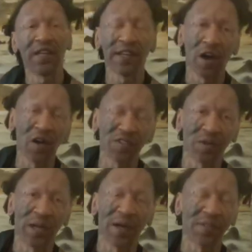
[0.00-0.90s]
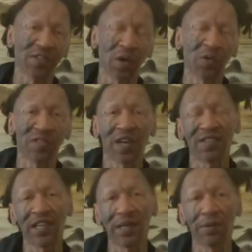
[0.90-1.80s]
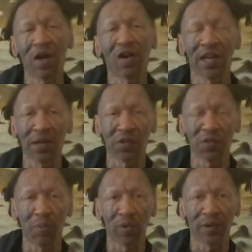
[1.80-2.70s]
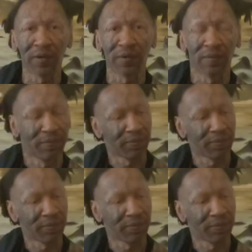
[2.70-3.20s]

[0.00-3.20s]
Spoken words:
And I also have the Tokes titanium long handle spork.